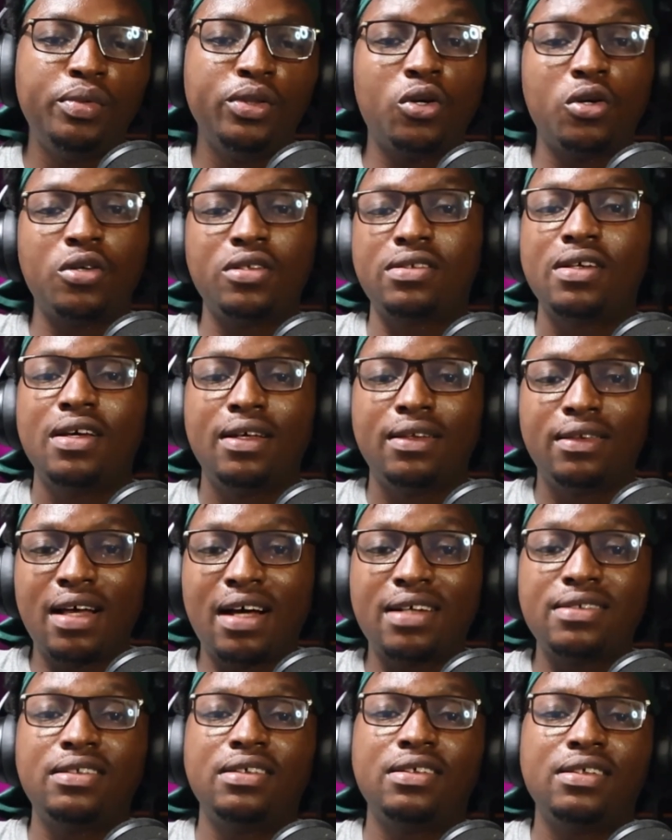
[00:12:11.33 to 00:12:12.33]
because
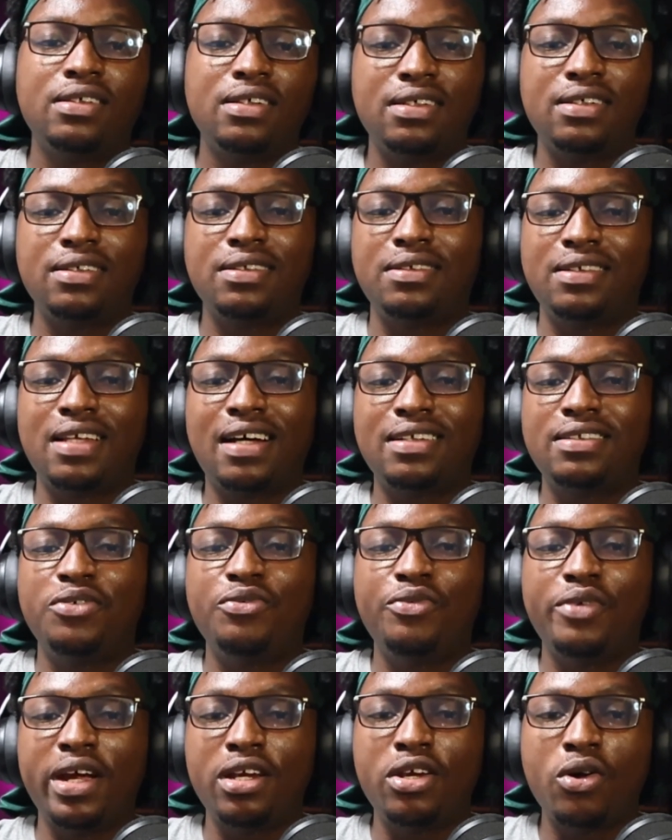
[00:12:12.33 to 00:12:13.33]
that's
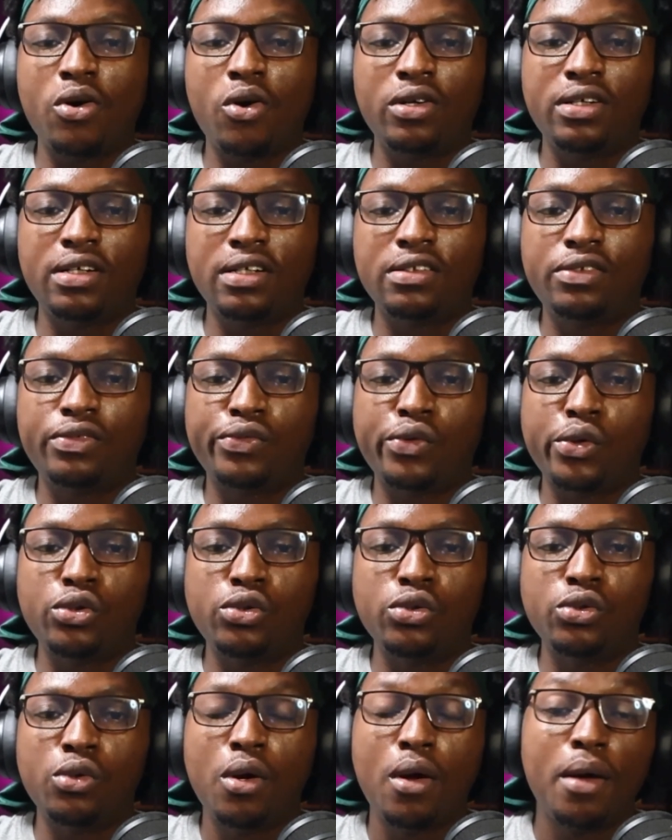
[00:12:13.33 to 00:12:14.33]
a ready audience for
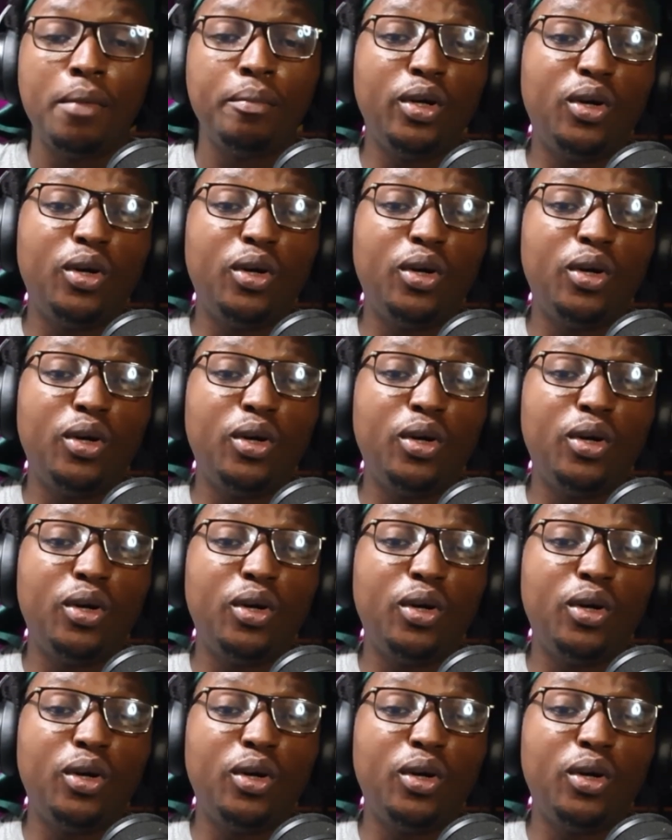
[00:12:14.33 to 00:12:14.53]
you.